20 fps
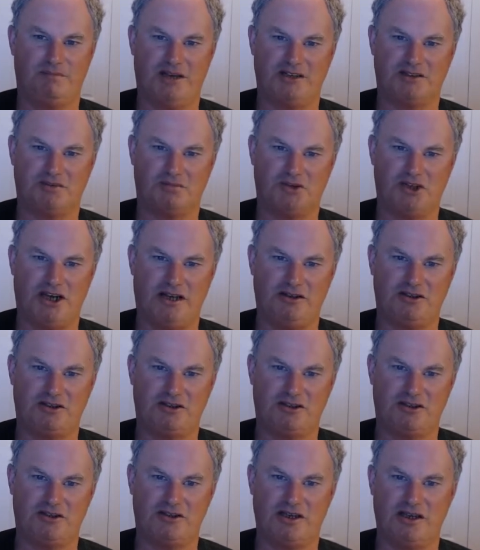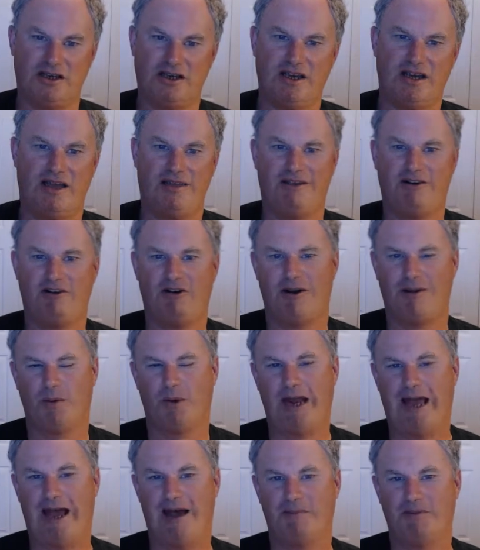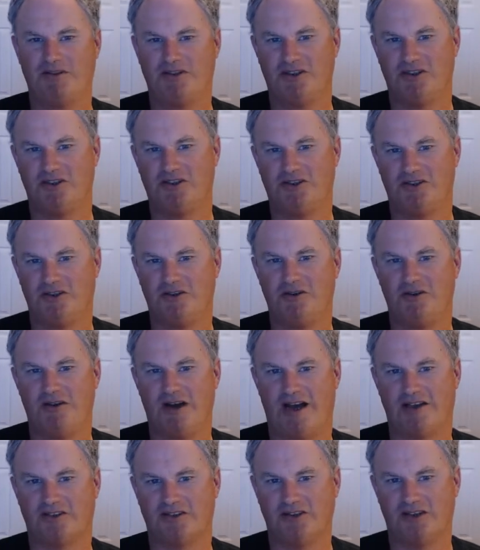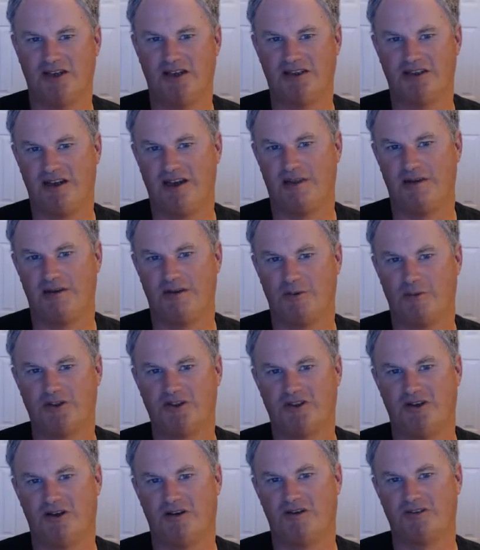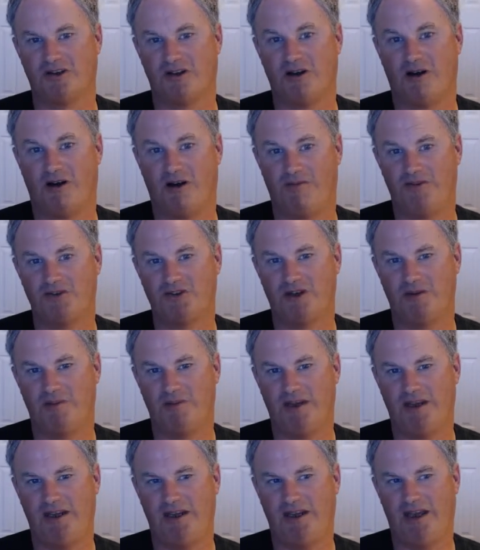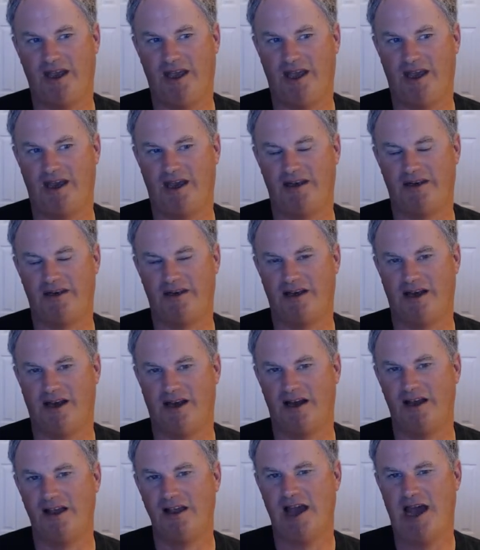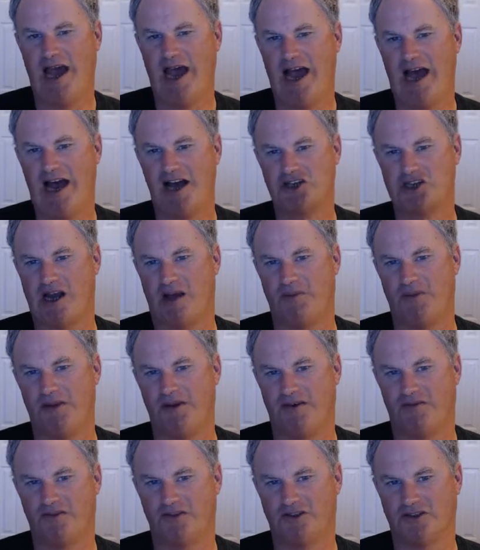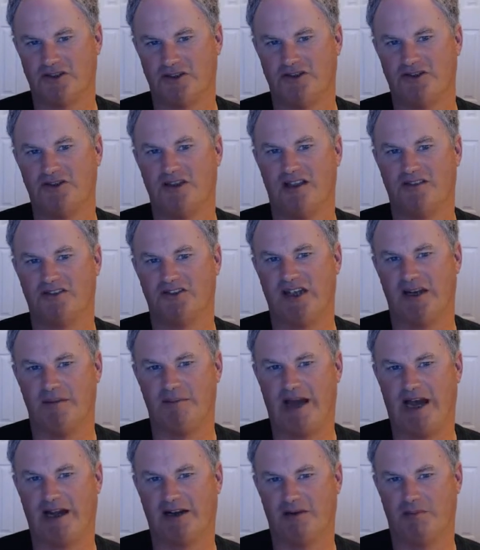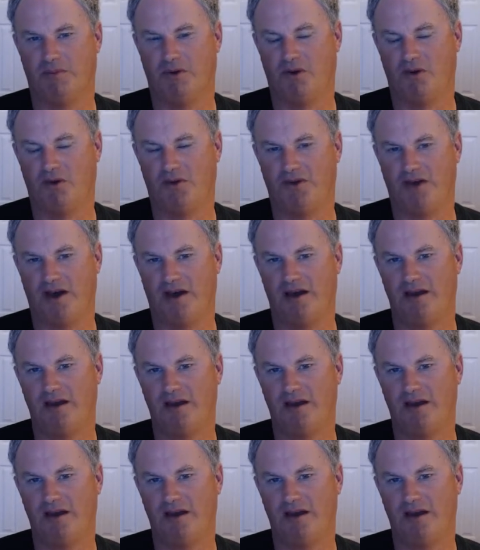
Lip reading: make some changes, and then normally what happens is the two houses get together in what's known as a conference committee and hash out the differences and send it back to both